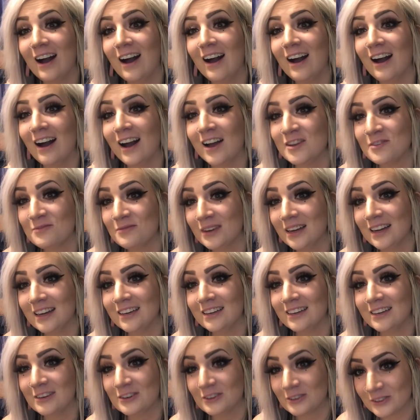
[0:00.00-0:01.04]
I made
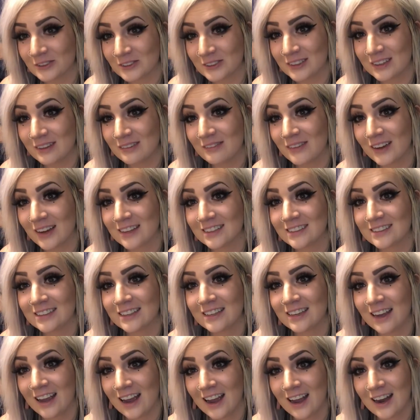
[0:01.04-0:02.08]
an OnlyFans
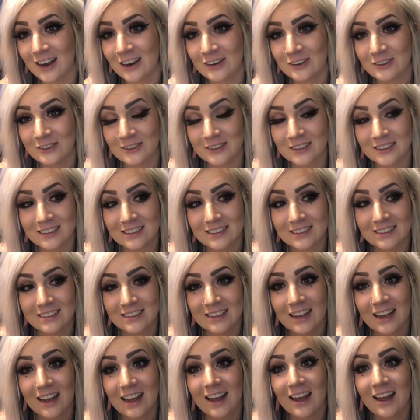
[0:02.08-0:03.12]
account.
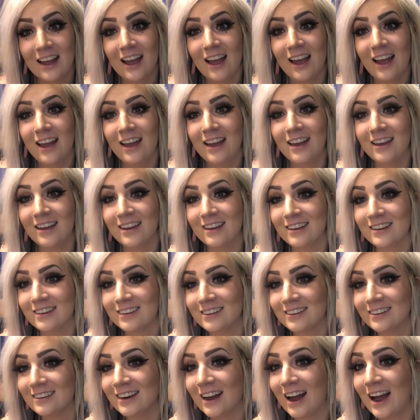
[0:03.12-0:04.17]

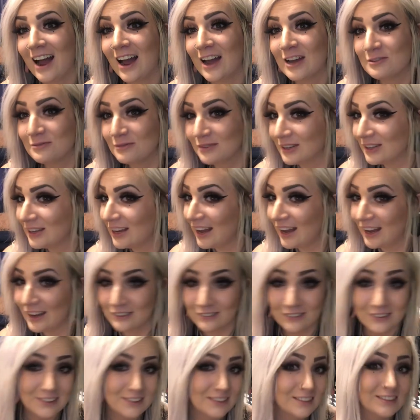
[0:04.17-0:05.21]
And I put
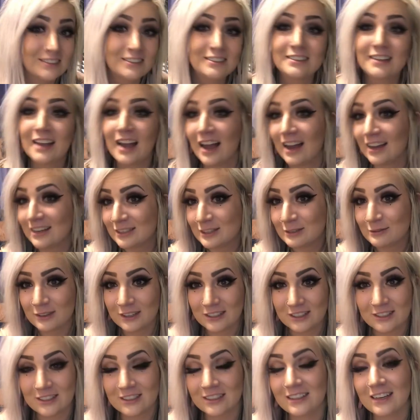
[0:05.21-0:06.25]
every single cast
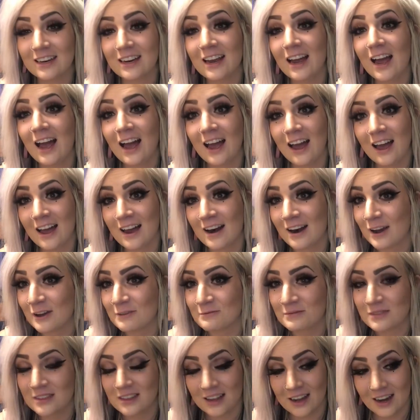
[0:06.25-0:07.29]
picture that I had up
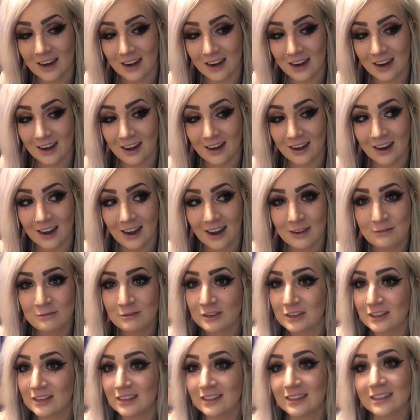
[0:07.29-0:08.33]
there. I
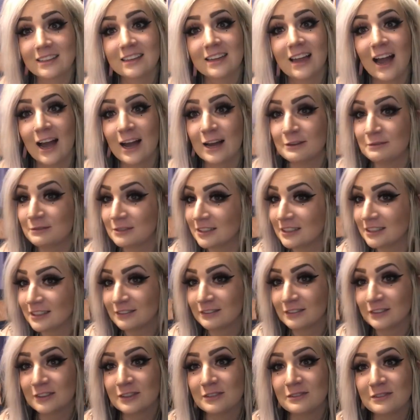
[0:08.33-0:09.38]
put captions
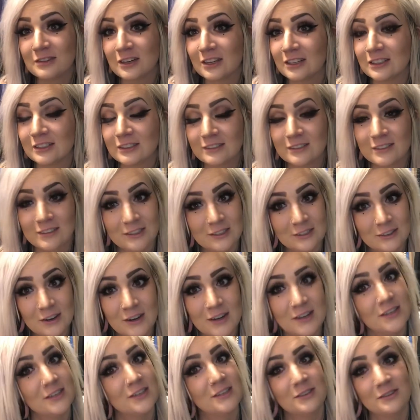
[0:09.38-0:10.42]
for them all. There's
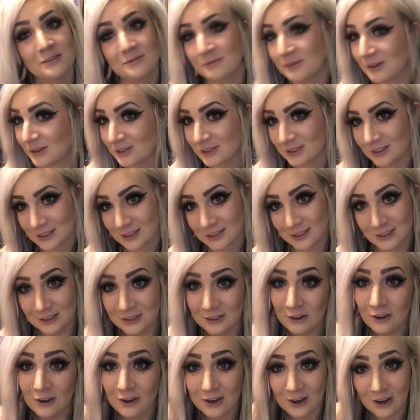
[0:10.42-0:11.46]
22 posts in
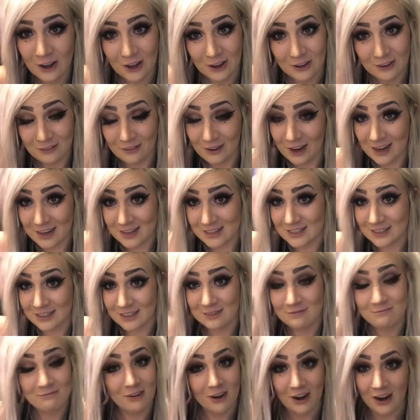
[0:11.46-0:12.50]
total, ranging
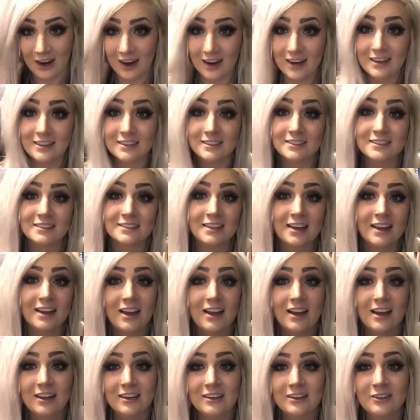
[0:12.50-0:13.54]
in price.
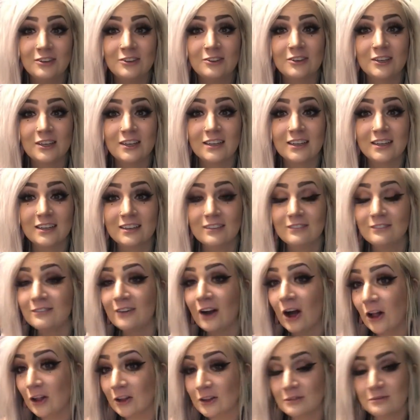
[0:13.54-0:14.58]
You could
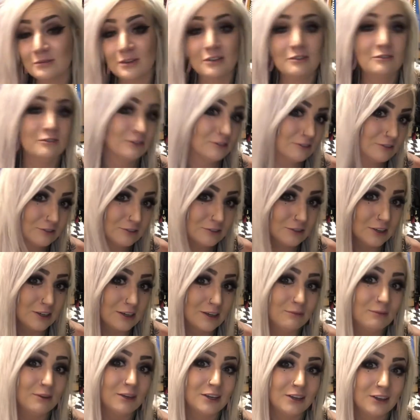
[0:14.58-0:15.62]
follow me for free,
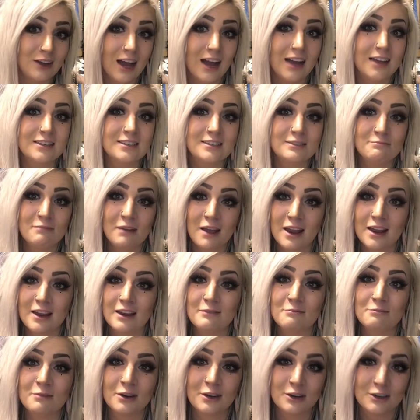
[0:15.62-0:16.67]
but you had to pay
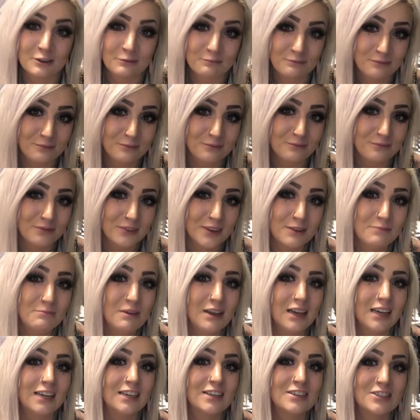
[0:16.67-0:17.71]
per
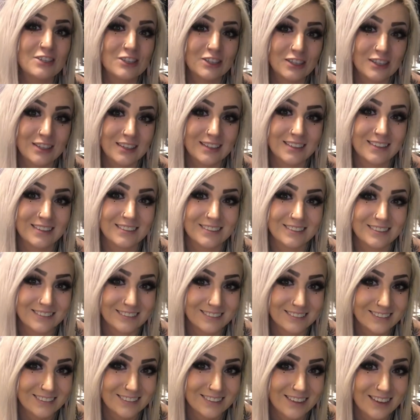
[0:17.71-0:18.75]
picture.
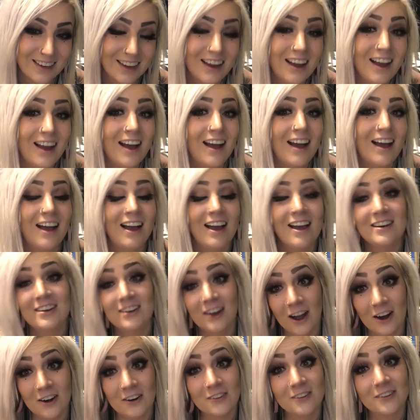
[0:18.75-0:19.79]
And
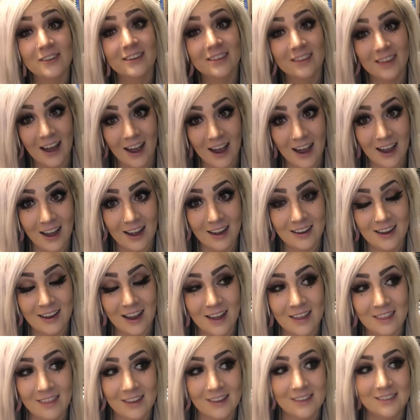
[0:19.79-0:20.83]
not only that, I
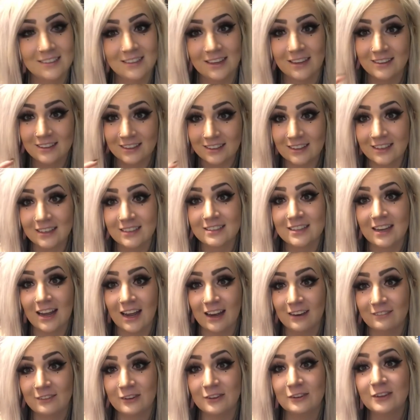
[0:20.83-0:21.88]
then sent the link to
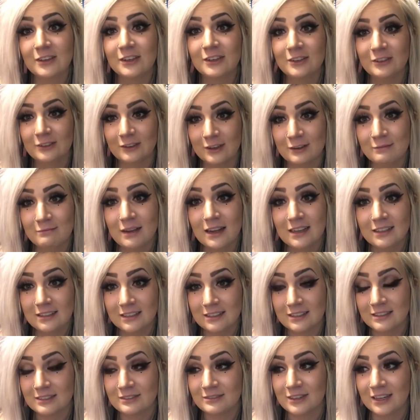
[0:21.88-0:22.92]
everyone who had
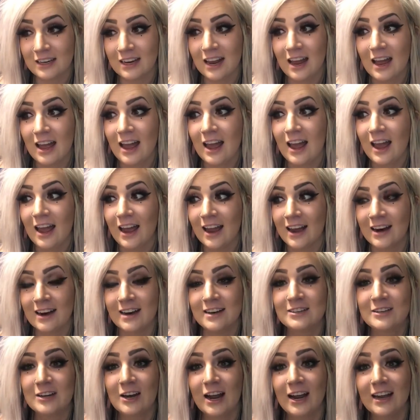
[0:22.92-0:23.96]
messaged me, and I
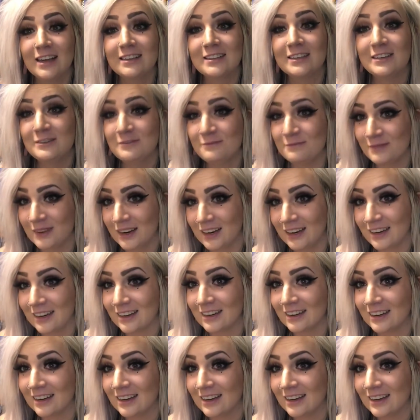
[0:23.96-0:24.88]
tried to make